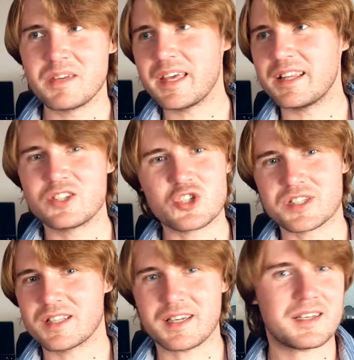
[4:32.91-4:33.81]
in
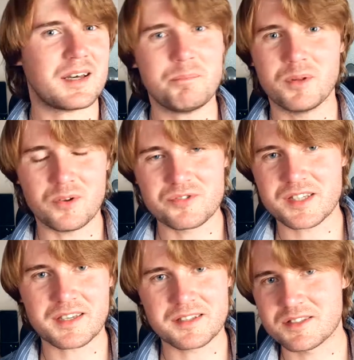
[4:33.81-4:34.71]
just a couple of
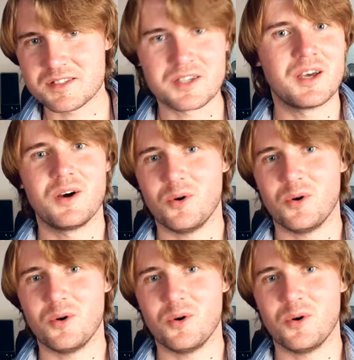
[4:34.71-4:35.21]
seconds